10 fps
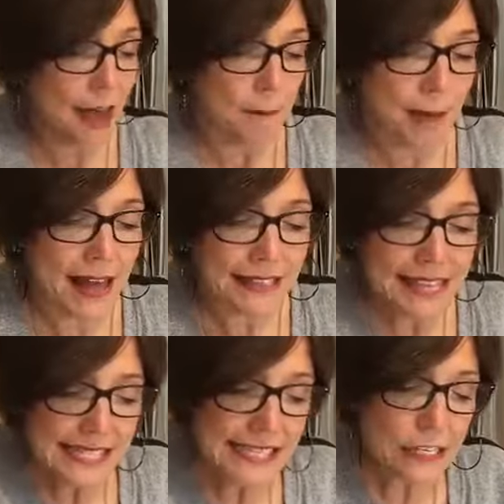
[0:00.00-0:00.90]
But
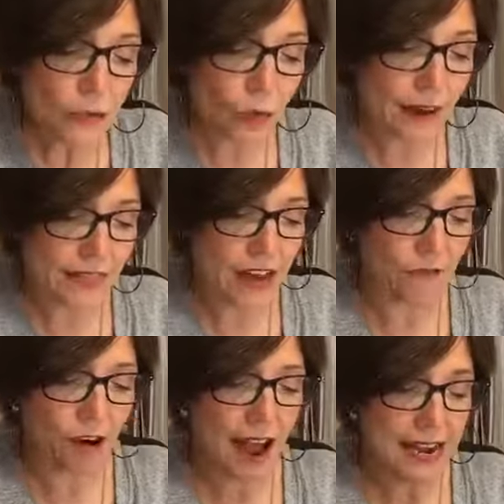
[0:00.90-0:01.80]
listen to what they
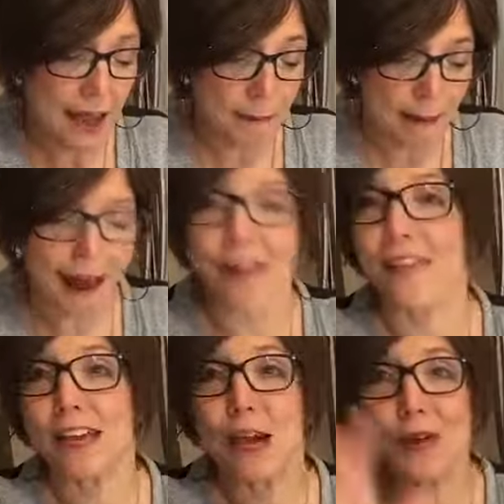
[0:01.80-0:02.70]
write
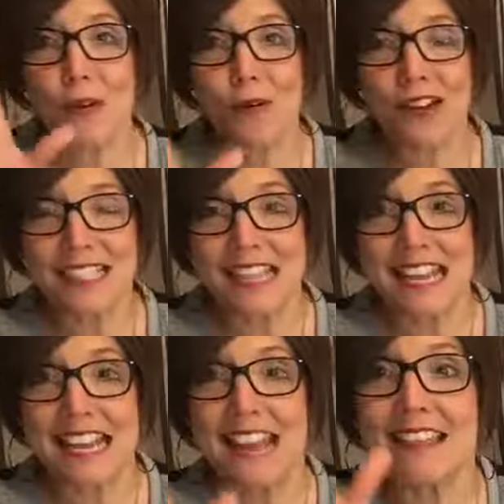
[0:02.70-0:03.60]
about the
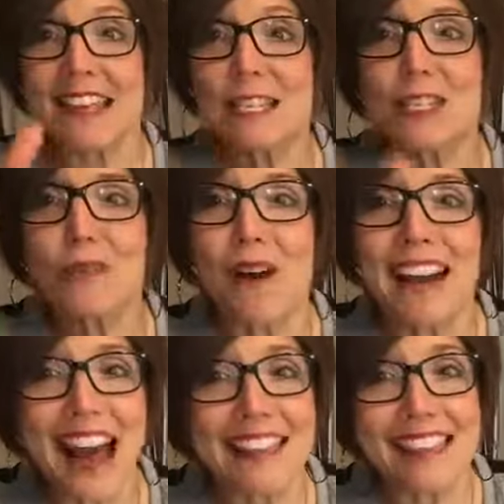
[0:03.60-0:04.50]
anointing. And this is
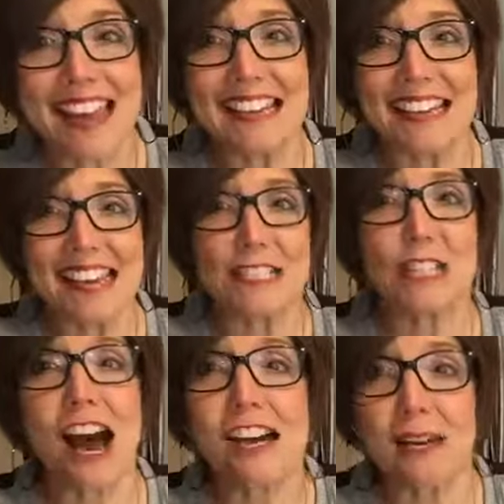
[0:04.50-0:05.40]
what I think he's
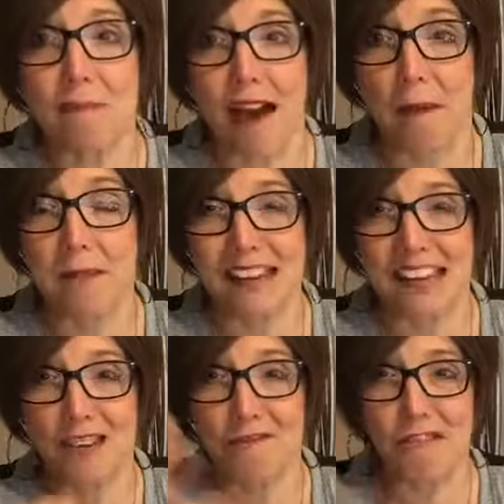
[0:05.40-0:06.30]
talking about
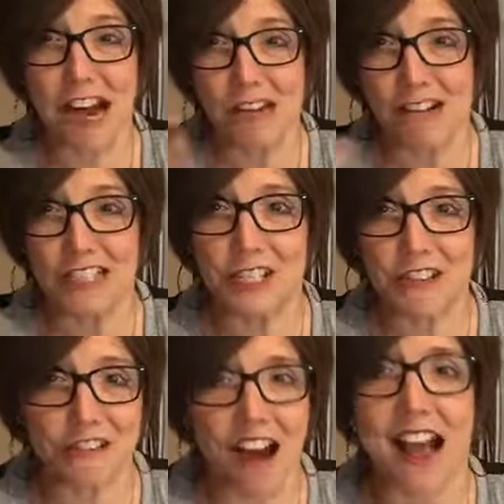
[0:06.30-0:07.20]
being fragrance
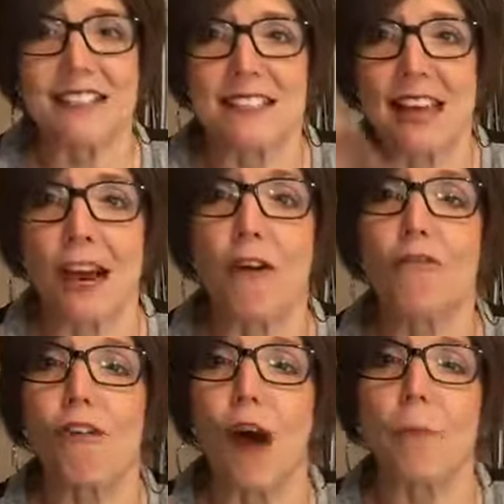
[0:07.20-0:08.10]
of Christ, that
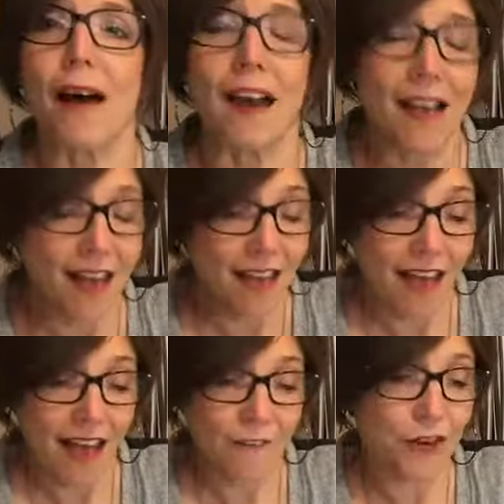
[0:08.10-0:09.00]
aroma
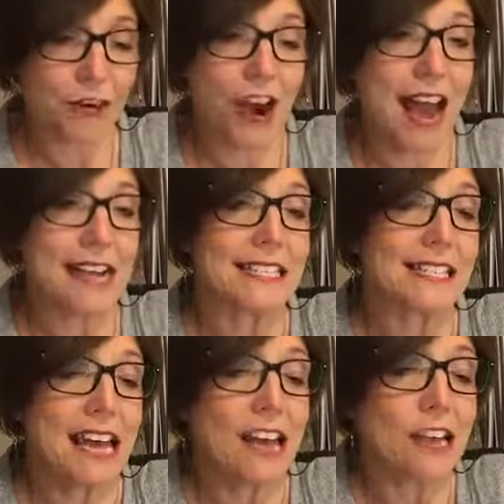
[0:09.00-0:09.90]
of
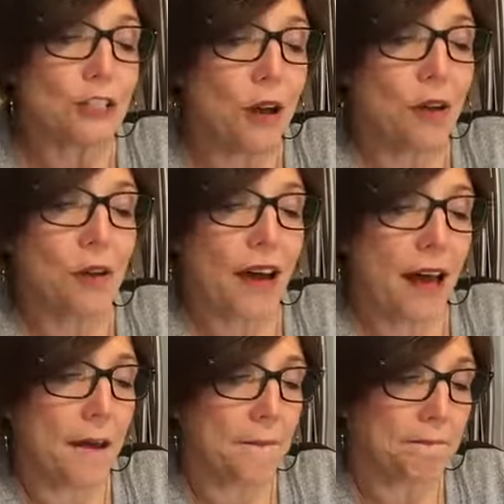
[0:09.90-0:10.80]
Christ. So
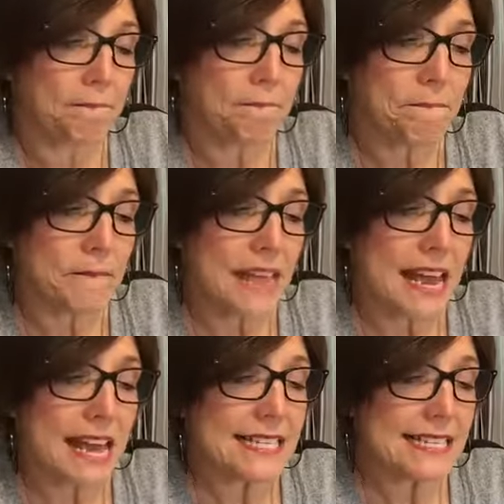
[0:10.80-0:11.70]
um,
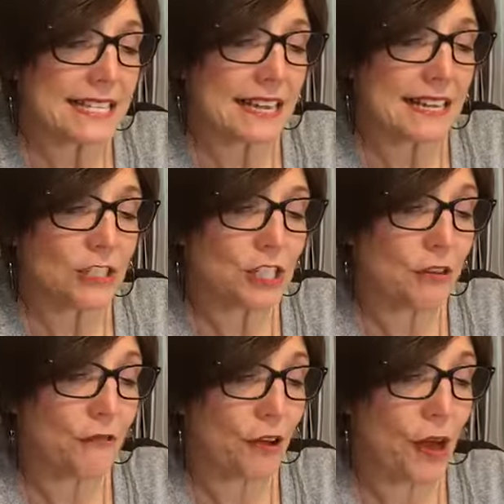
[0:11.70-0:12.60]
it's
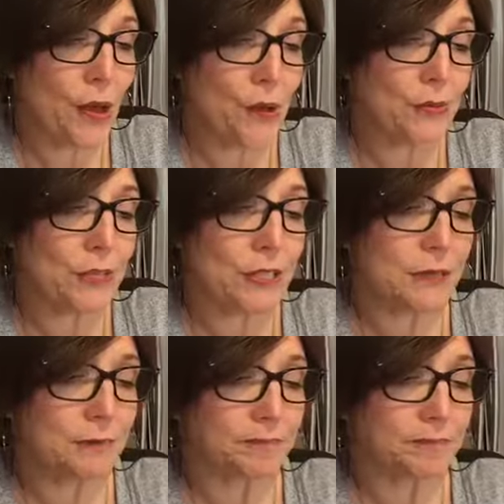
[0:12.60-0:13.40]
she wrote,